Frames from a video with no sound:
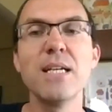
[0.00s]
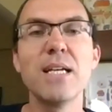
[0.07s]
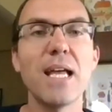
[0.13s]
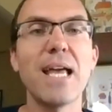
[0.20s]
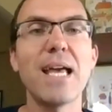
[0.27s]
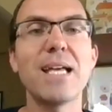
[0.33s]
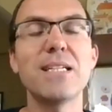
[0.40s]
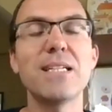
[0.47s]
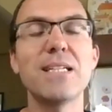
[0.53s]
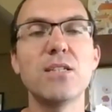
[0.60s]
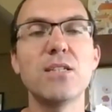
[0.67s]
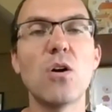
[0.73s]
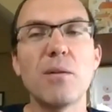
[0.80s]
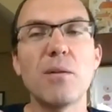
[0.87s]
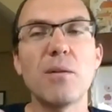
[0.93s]
And, you
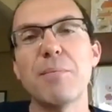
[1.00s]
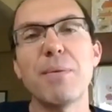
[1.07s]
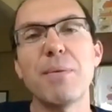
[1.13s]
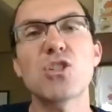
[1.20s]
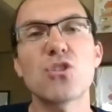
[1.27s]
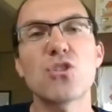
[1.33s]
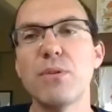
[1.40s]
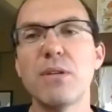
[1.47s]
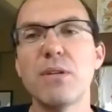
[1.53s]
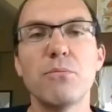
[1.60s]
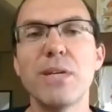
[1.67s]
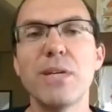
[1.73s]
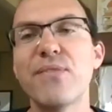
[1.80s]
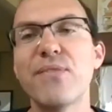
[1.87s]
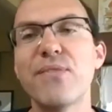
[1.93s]
know, I'm going to make sure
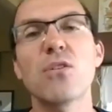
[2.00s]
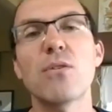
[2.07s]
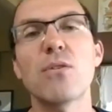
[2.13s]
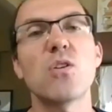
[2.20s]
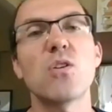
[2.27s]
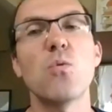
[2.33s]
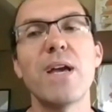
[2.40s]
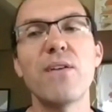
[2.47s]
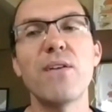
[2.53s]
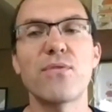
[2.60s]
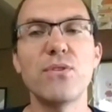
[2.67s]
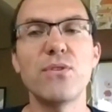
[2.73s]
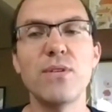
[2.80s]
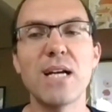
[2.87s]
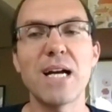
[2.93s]
we figure out a way for
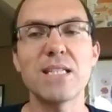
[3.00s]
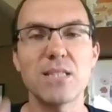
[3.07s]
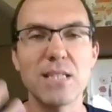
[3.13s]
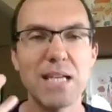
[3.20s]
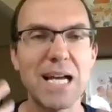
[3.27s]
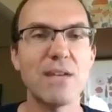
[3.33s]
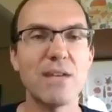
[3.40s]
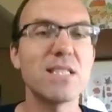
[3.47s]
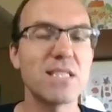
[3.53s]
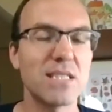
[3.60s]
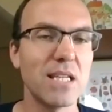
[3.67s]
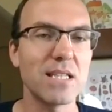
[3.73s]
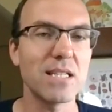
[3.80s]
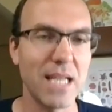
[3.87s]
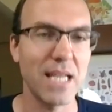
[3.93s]
you guys to have these
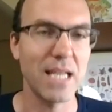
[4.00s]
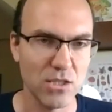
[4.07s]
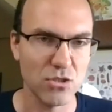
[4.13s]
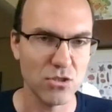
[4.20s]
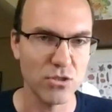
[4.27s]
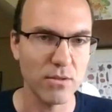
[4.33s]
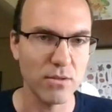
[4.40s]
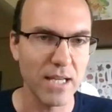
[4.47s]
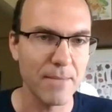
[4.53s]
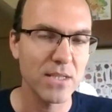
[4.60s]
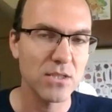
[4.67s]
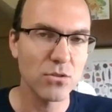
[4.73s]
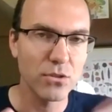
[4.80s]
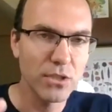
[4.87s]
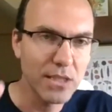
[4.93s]
things answered. Okay.
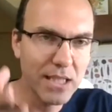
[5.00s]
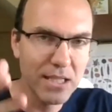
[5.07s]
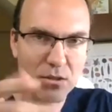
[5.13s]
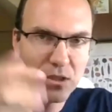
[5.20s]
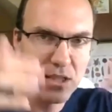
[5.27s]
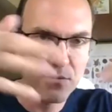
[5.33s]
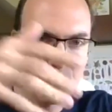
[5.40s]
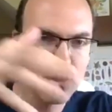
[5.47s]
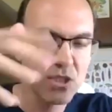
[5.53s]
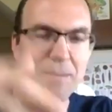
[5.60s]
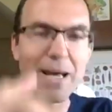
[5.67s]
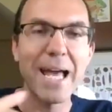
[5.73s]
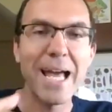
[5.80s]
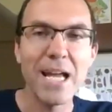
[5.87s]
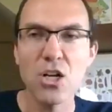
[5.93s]
So it'll give you some
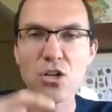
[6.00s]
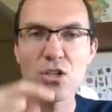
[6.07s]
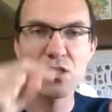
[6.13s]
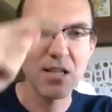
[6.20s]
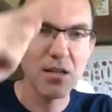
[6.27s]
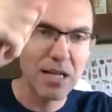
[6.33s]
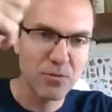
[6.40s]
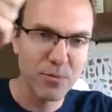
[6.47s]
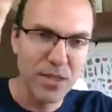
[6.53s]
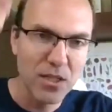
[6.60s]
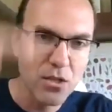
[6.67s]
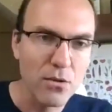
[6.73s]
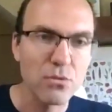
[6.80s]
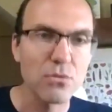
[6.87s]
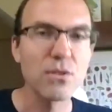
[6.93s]
anchors there as we
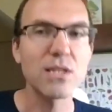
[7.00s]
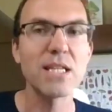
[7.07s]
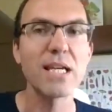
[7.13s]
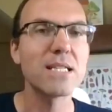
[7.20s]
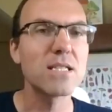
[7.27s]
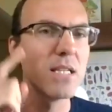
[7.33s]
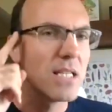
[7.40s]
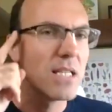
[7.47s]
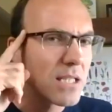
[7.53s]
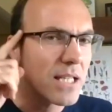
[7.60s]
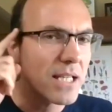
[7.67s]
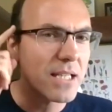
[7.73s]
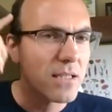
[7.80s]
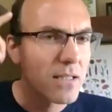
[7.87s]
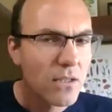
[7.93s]
go through things
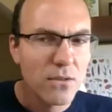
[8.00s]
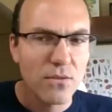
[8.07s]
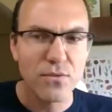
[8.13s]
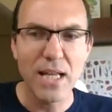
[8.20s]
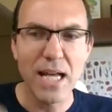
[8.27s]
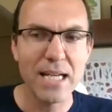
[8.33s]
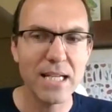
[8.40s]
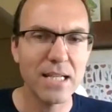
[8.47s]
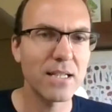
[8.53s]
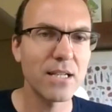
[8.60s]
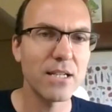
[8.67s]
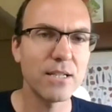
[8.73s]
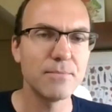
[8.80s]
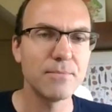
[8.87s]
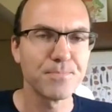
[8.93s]
like flag, you
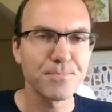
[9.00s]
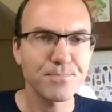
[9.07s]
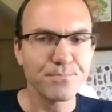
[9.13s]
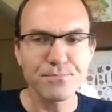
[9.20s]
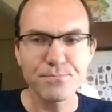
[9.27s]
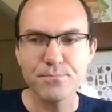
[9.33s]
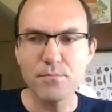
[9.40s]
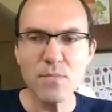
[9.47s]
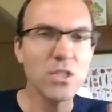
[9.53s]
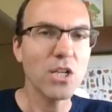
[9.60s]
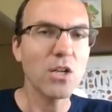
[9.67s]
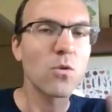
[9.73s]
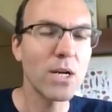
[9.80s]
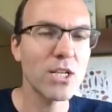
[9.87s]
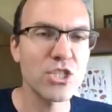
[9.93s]
know,
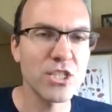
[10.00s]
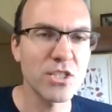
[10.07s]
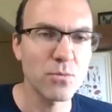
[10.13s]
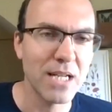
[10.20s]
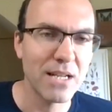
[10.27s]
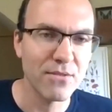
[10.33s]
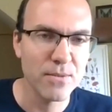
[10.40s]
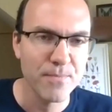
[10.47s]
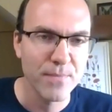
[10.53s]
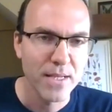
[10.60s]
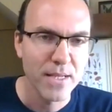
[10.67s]
questions, whatever.